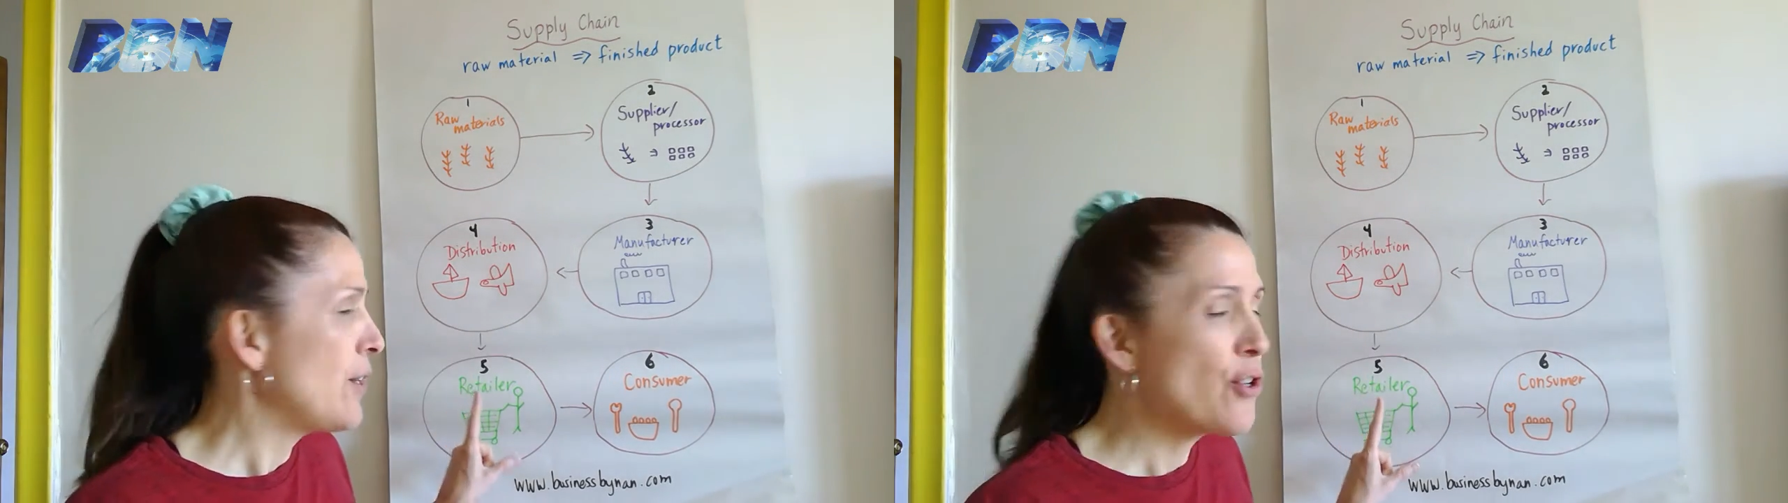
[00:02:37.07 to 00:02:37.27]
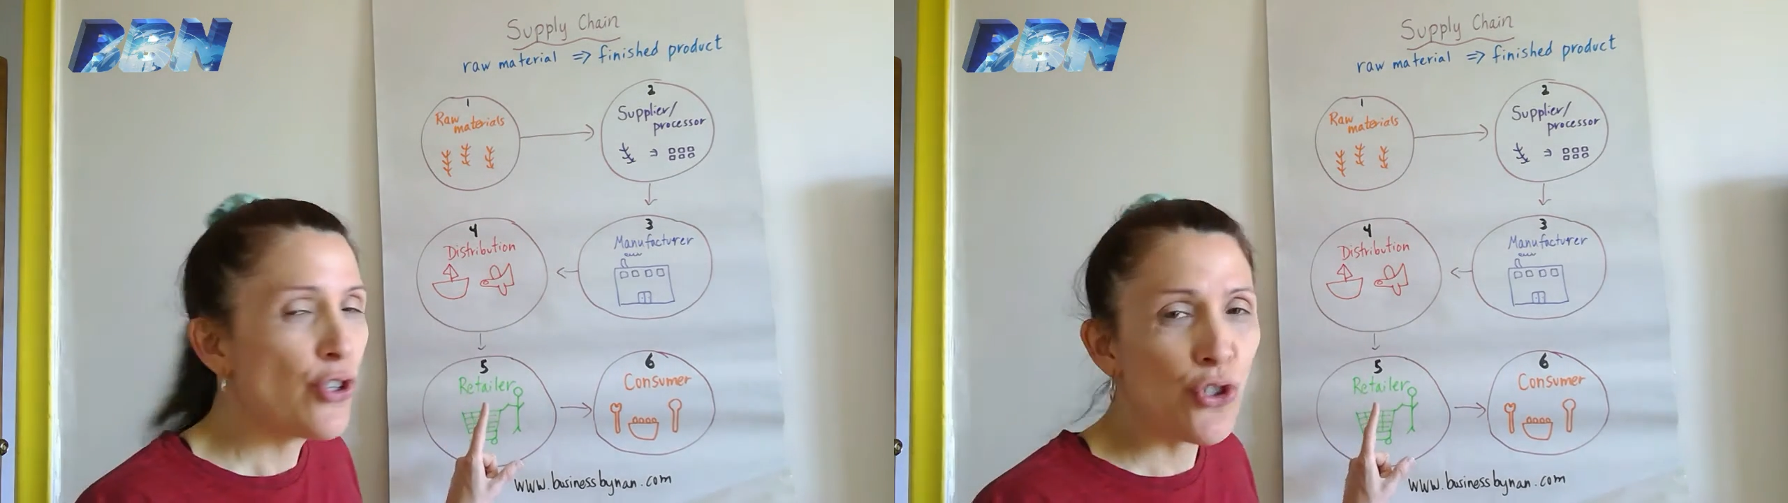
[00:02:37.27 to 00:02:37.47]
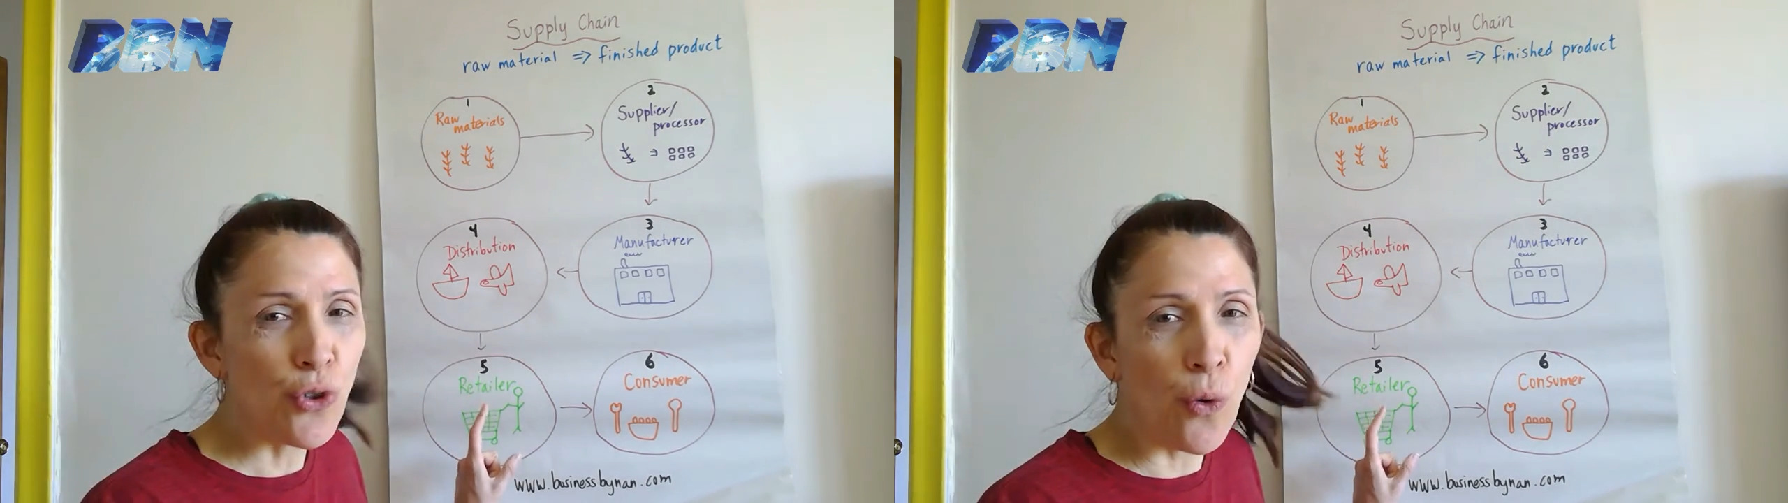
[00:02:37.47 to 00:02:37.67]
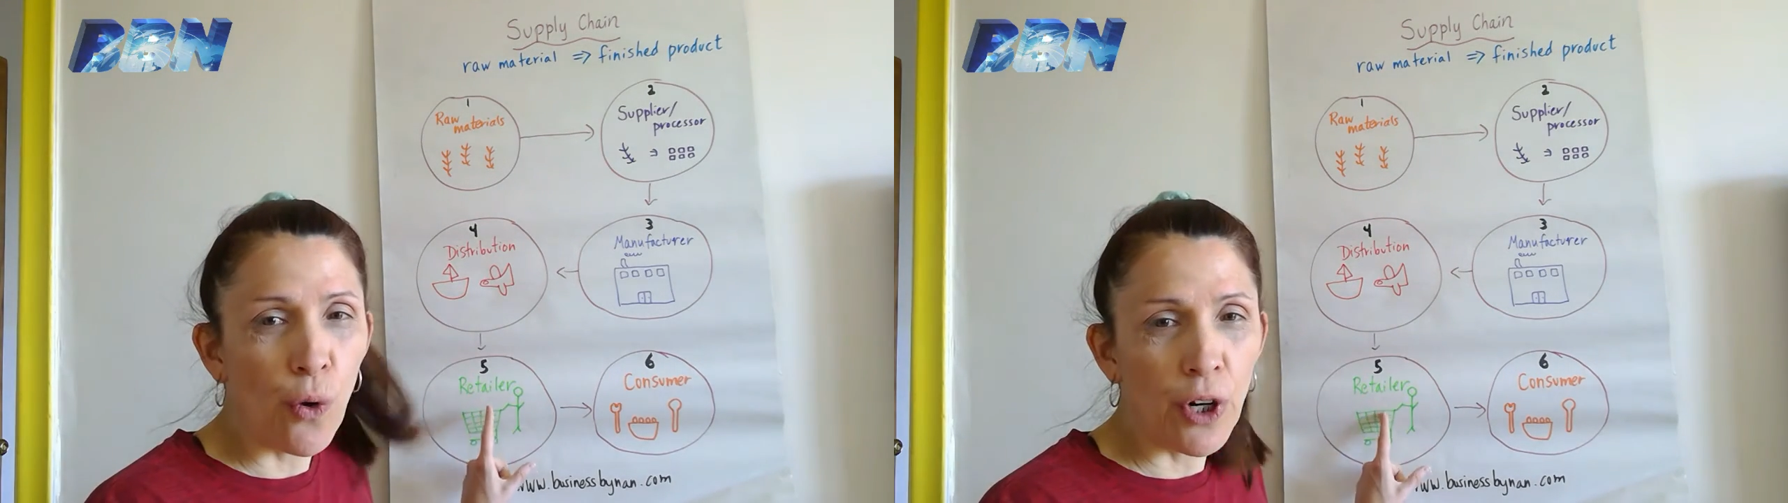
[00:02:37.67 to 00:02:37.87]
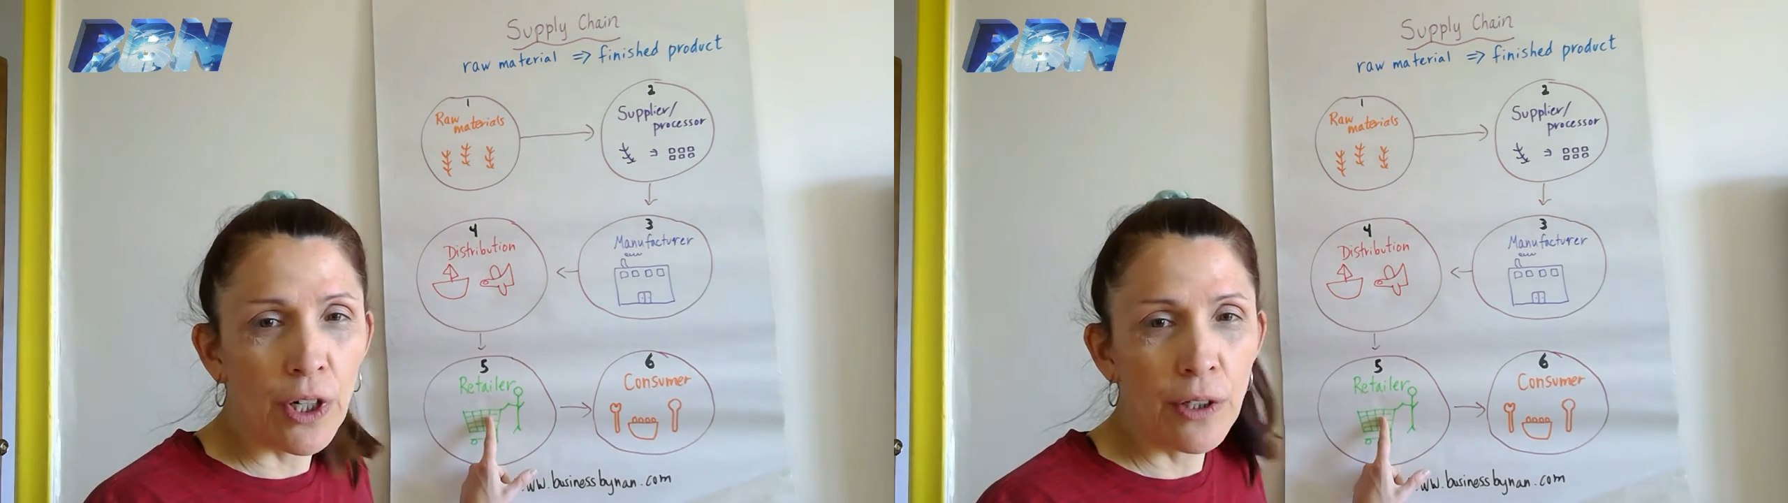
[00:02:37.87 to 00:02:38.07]

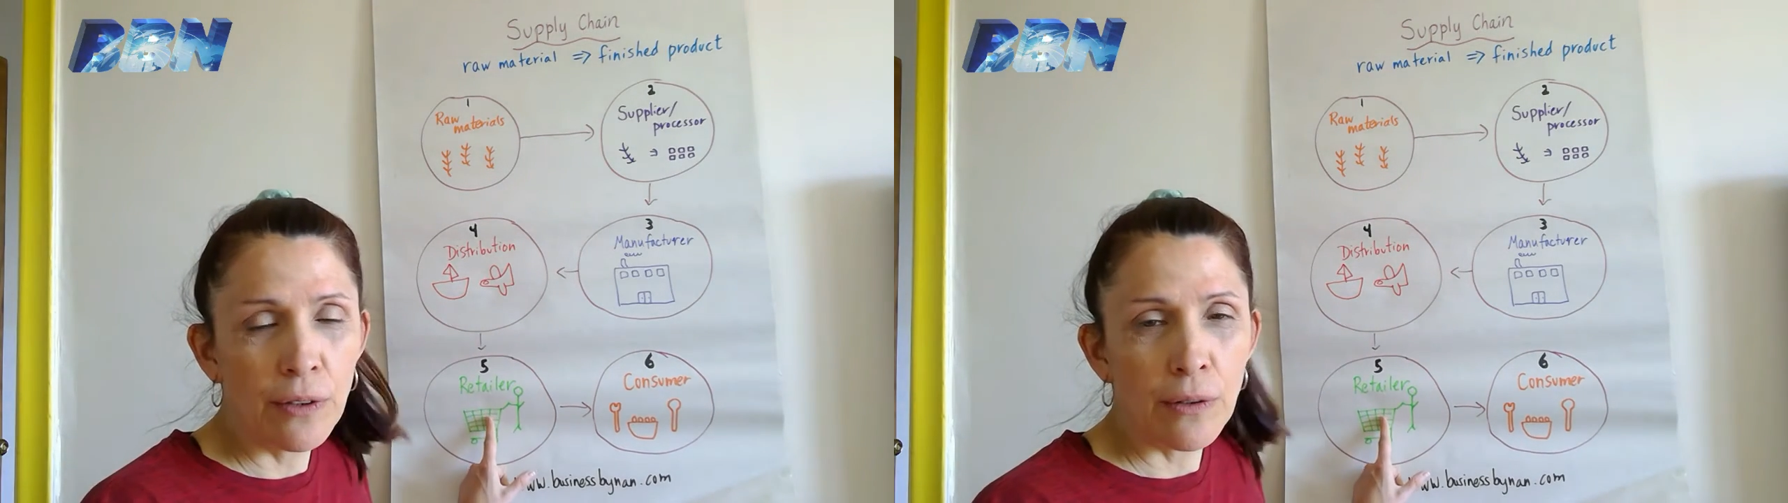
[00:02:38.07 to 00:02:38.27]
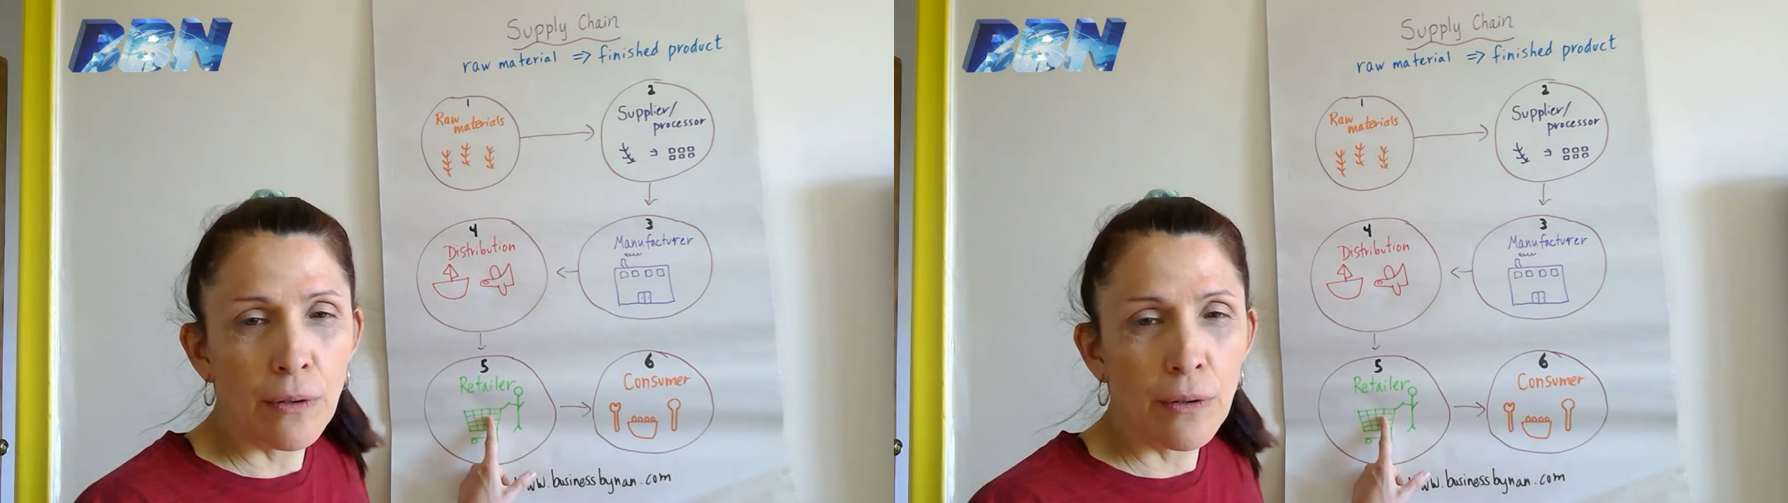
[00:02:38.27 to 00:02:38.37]
store